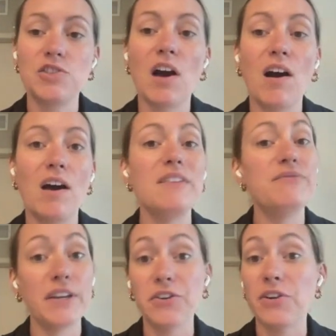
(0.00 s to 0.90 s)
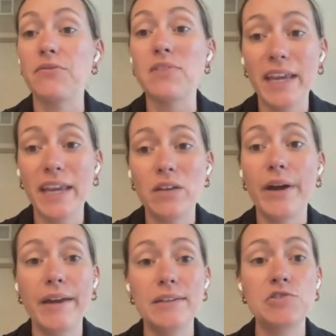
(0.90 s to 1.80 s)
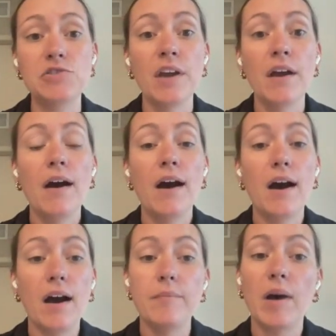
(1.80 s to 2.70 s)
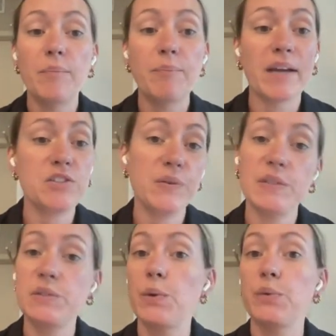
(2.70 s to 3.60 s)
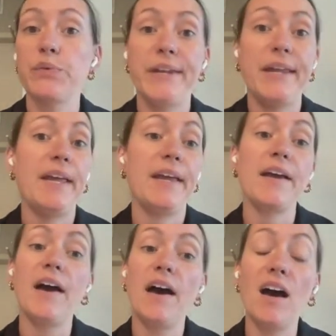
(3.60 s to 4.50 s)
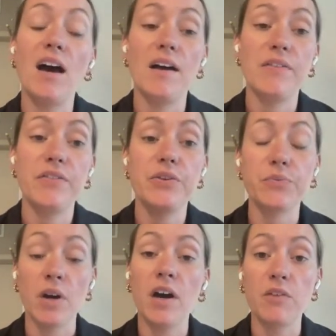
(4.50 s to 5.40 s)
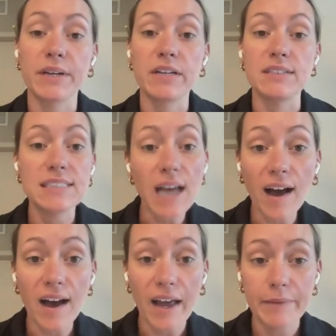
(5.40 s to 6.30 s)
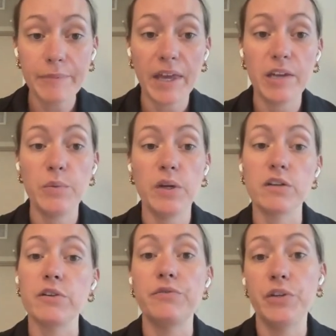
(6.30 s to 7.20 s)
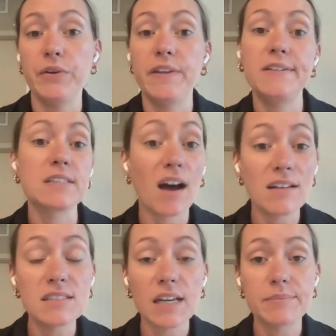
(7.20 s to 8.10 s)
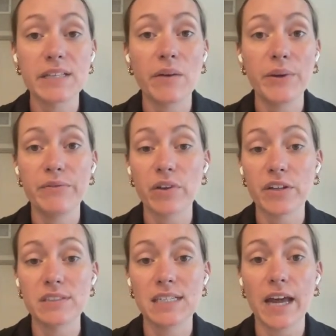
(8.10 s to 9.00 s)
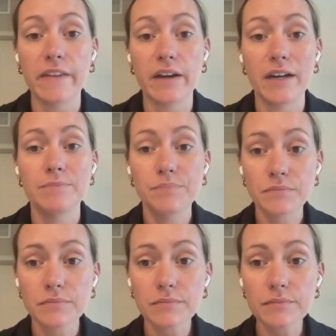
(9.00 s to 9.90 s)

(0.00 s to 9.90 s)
launched on figurative language. My students were reading A Wrinkle in Time, and we are reviewing these concepts that we've learned together.